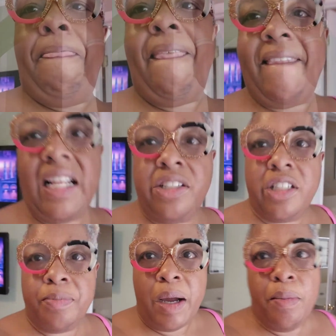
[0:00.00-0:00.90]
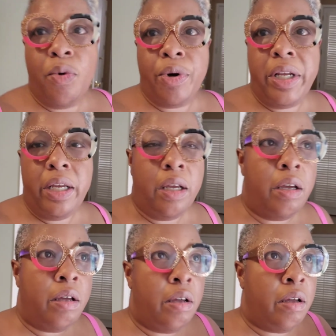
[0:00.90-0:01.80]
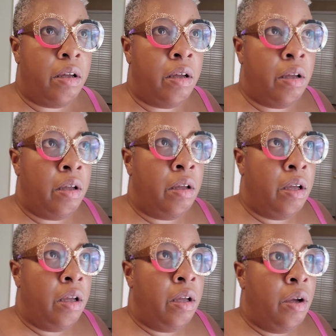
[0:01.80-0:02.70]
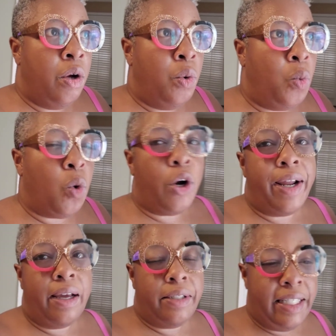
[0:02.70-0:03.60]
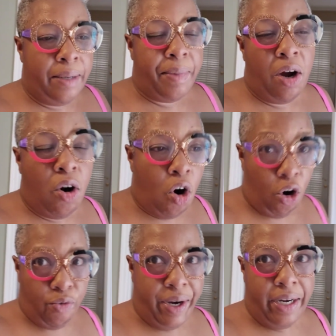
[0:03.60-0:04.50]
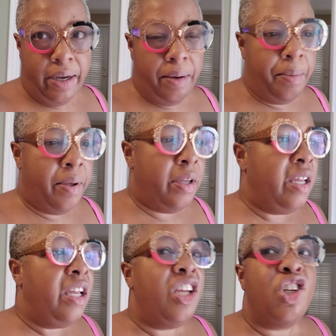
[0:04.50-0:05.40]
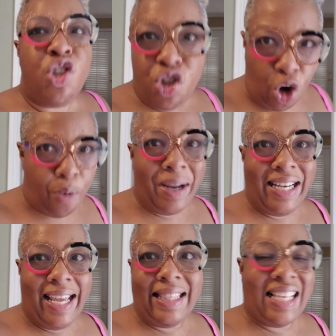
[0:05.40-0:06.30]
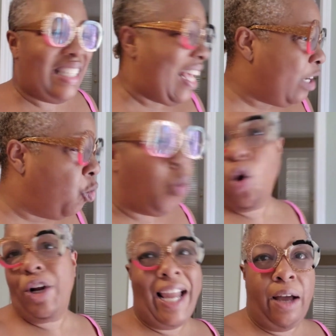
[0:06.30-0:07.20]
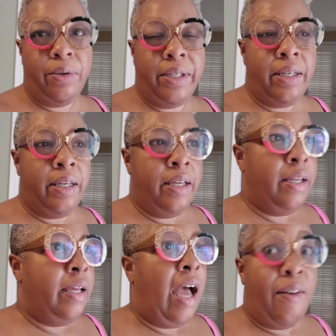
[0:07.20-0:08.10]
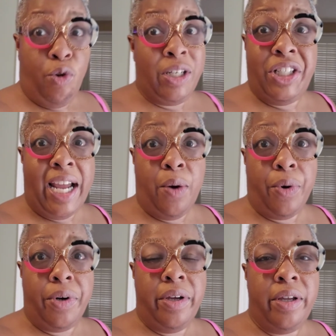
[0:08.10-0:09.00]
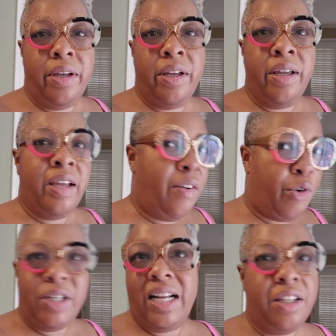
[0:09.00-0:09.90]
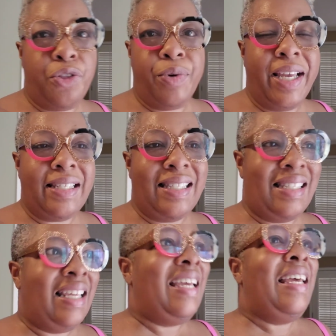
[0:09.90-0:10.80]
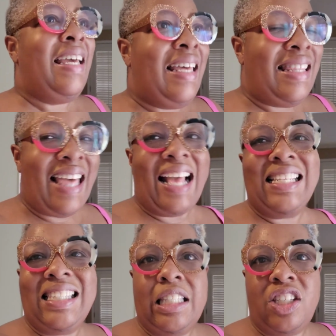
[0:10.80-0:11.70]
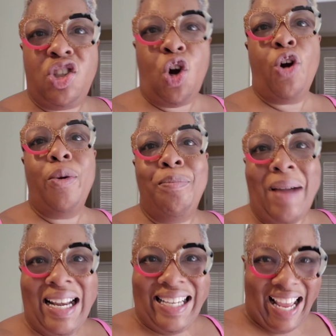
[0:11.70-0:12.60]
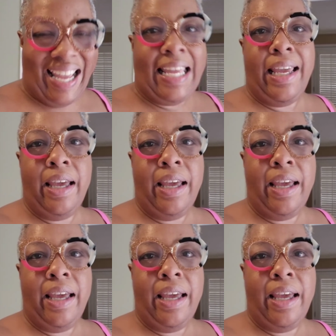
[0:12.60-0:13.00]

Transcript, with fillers: Now that's just my morning workout to get my heart rate up, start my day. That's not a workout. I've already showered. I've already done the three S's. That's to start my day.